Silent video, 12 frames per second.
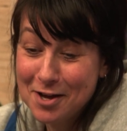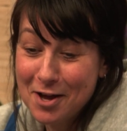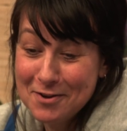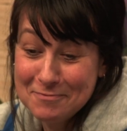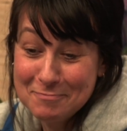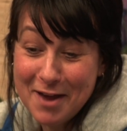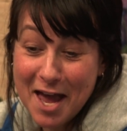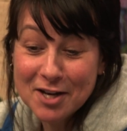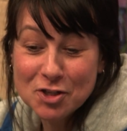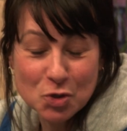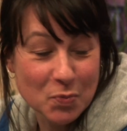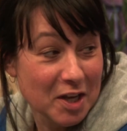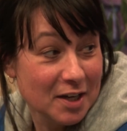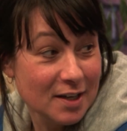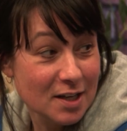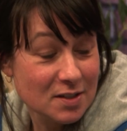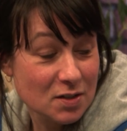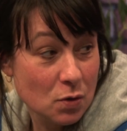of
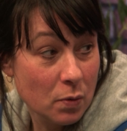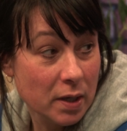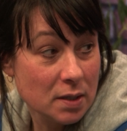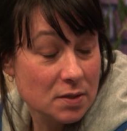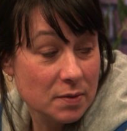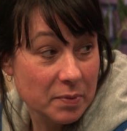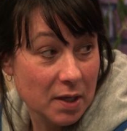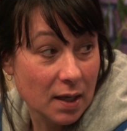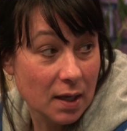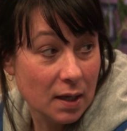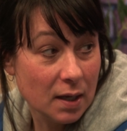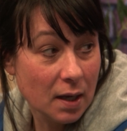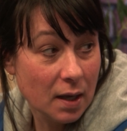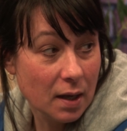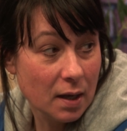management is going to be